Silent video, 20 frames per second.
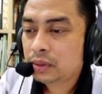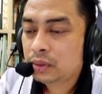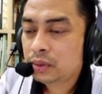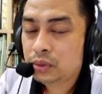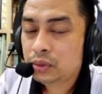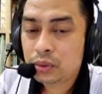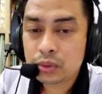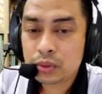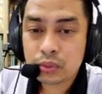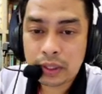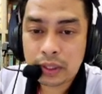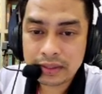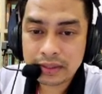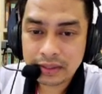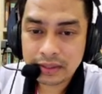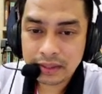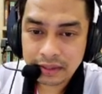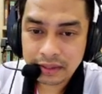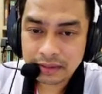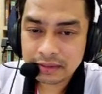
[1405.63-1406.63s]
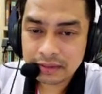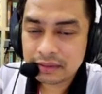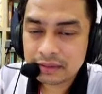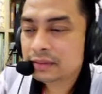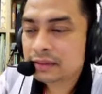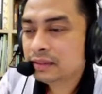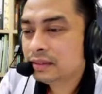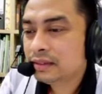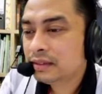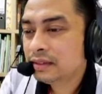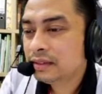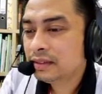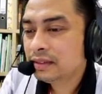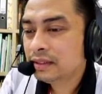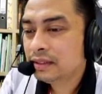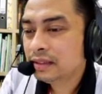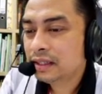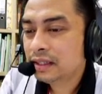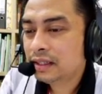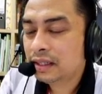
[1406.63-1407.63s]
So choose wisely
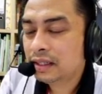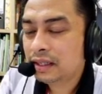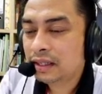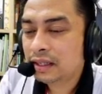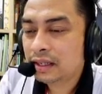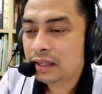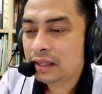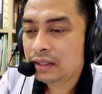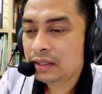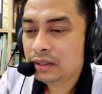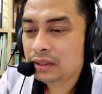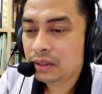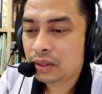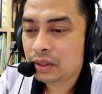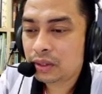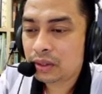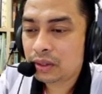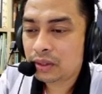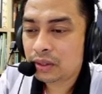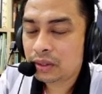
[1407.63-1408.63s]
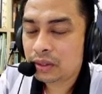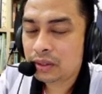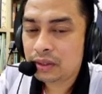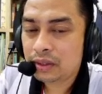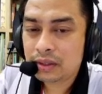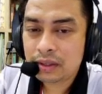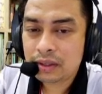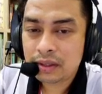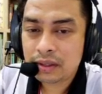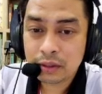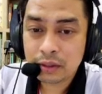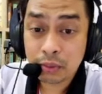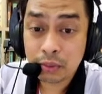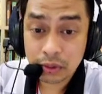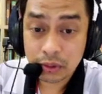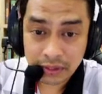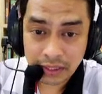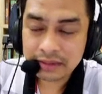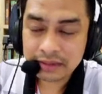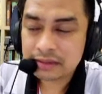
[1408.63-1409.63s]
your
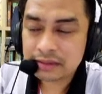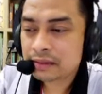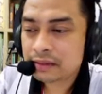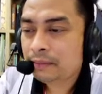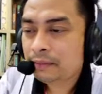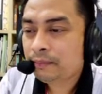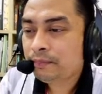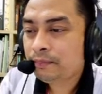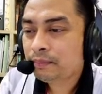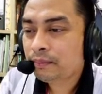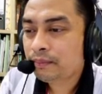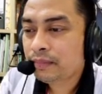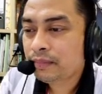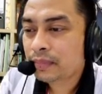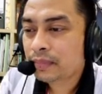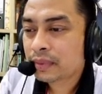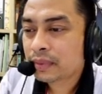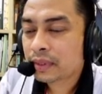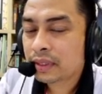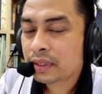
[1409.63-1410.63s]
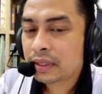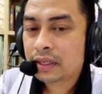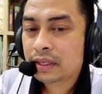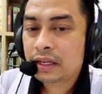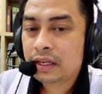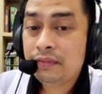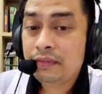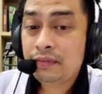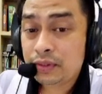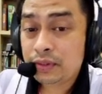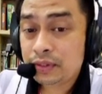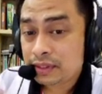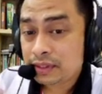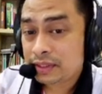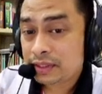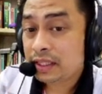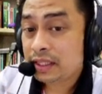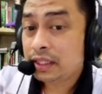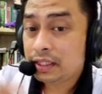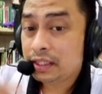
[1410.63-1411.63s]
block size. If
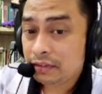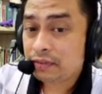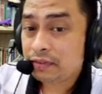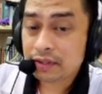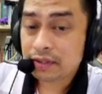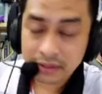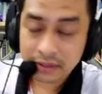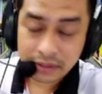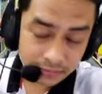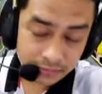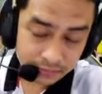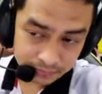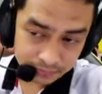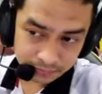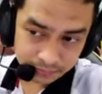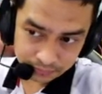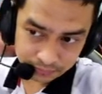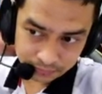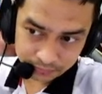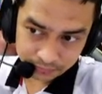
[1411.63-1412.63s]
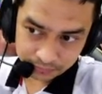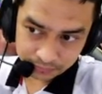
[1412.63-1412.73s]
we see the difference,